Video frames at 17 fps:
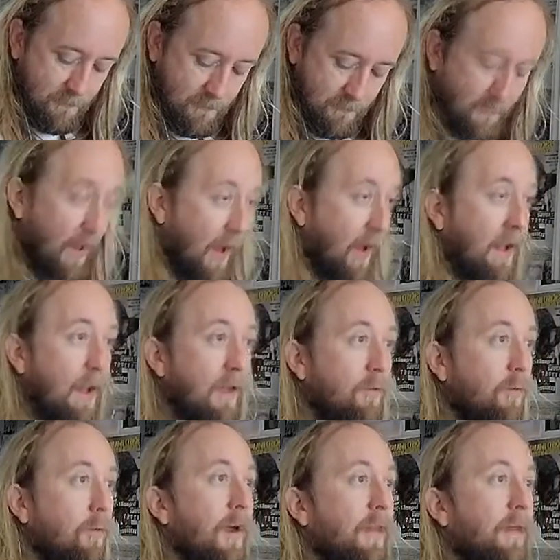Yeah,
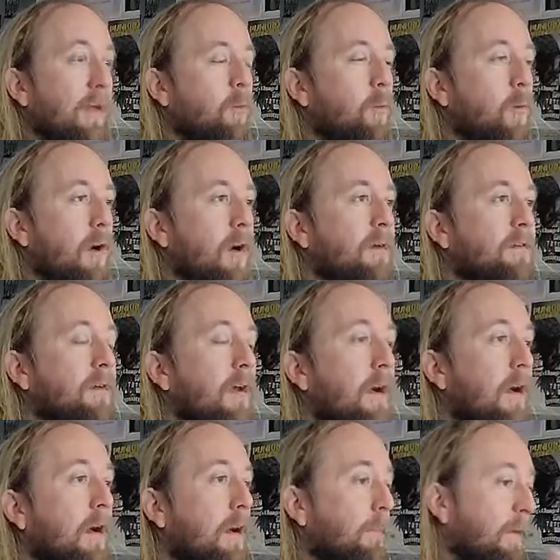either way that works.
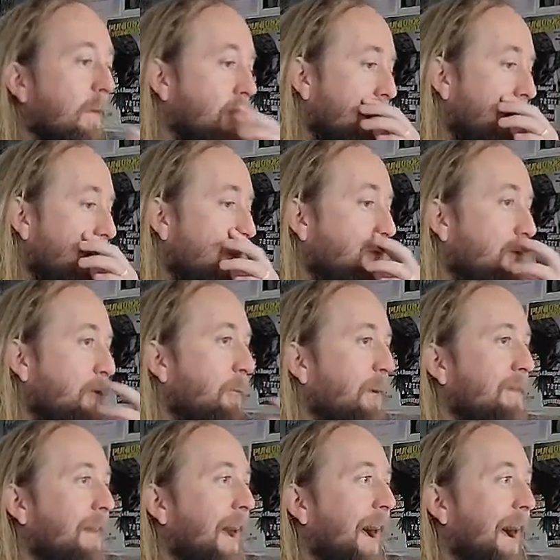But the issue
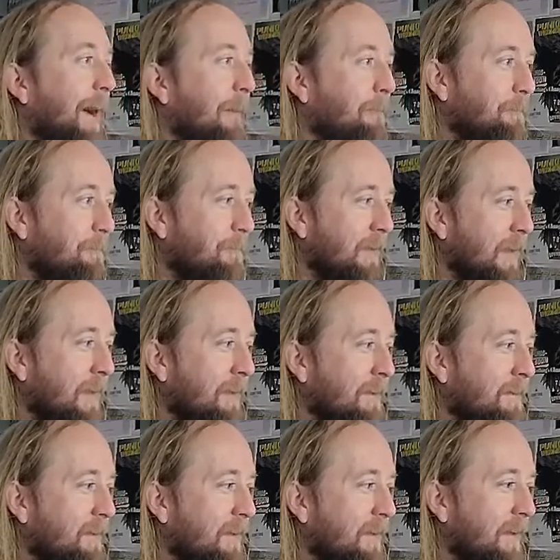with that
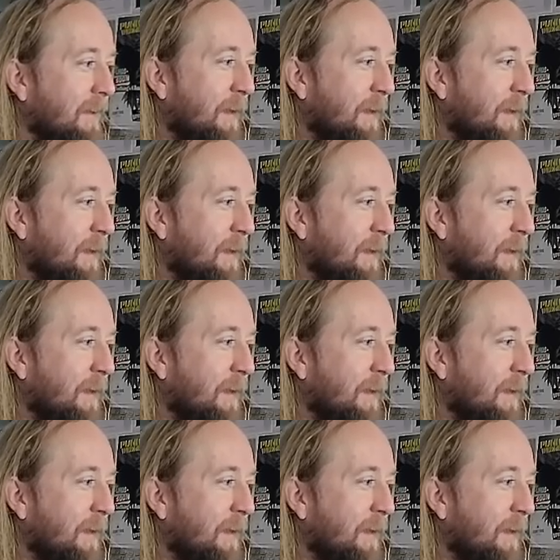is